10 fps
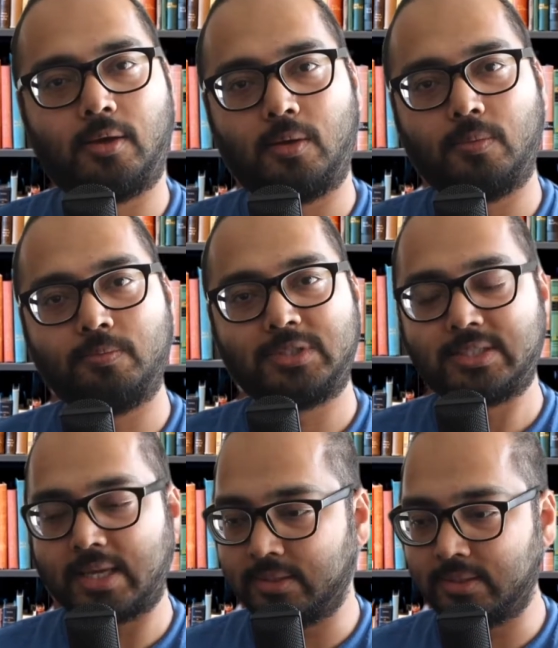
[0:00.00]

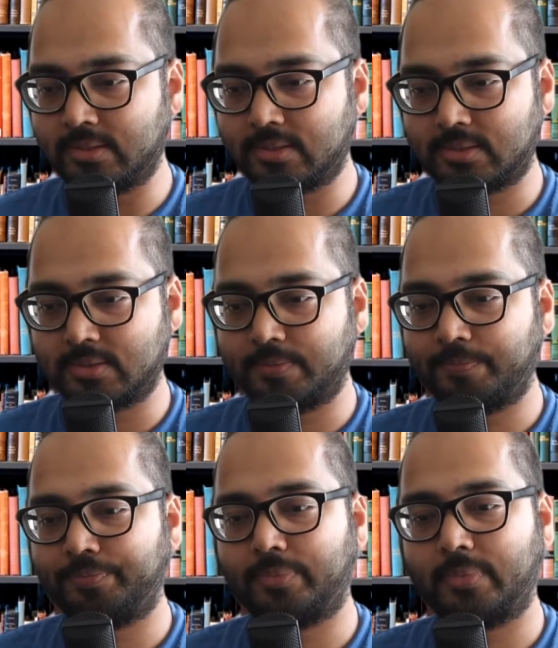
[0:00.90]
sentence,
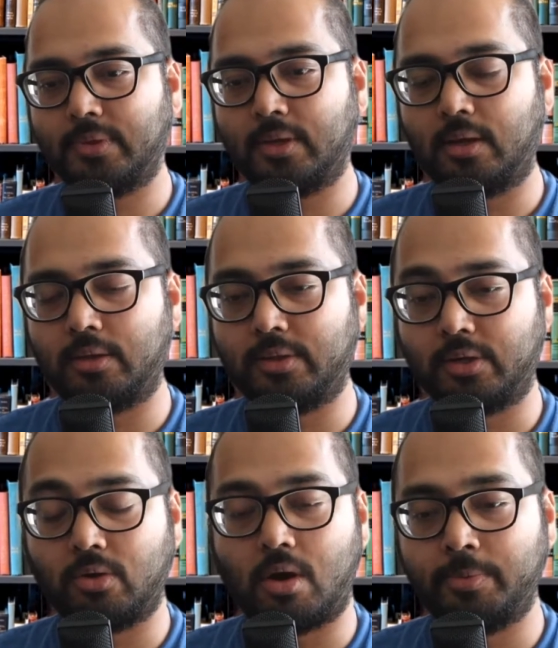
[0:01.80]
that
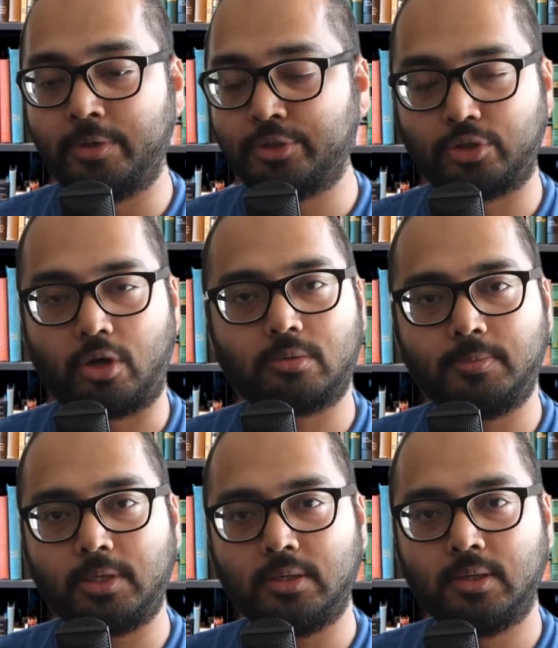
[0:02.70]
comment shocked
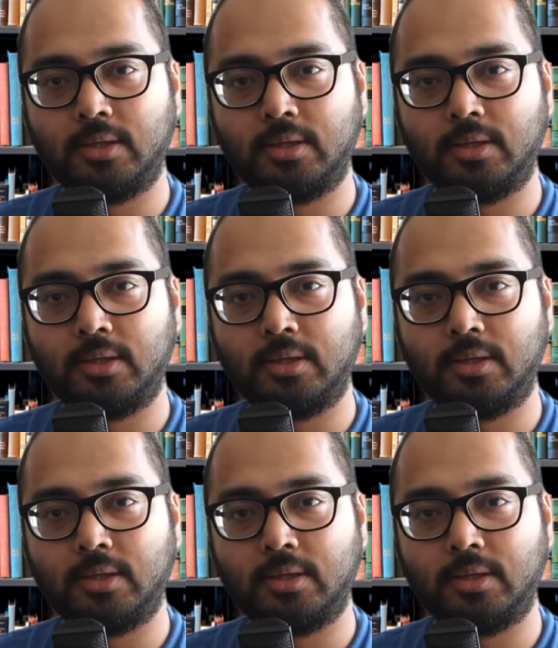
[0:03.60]
me,